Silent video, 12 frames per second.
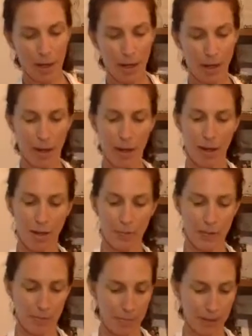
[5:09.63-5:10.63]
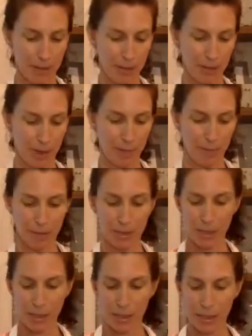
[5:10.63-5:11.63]
And I have some peeled apples.
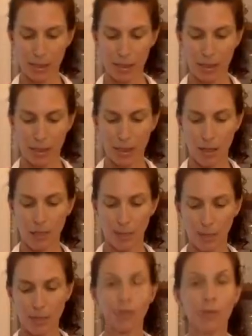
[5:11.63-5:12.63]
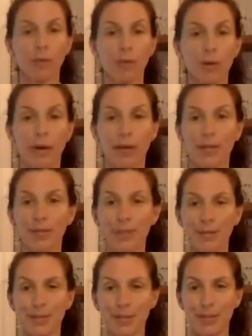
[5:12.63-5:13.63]
It doesn't, because of the way you have to
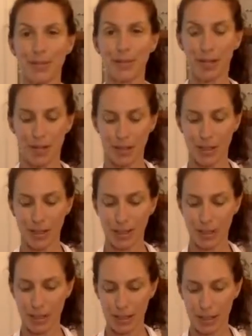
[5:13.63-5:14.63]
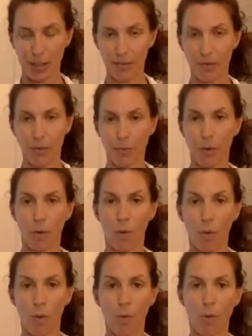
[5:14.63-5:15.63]
hold your fingers, it doesn't give you the
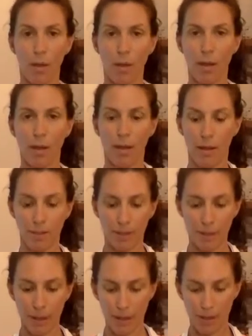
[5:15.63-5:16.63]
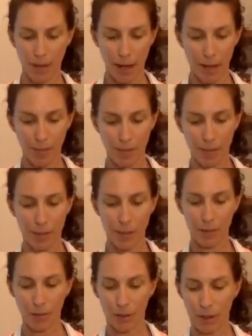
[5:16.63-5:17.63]
whole bit of apple, but
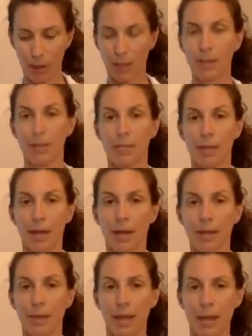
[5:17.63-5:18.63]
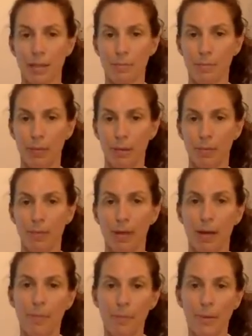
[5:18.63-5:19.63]
then you can cut some of that last little bit
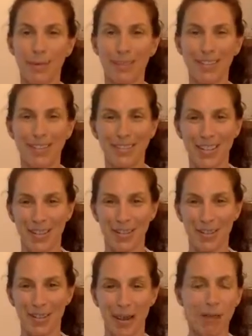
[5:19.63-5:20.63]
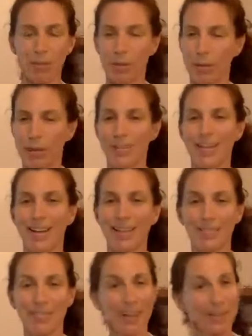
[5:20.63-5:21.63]
up with your fingers and uh, with your knife,
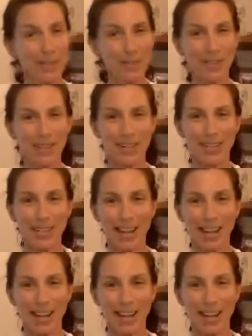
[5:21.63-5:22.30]
not with your fingers.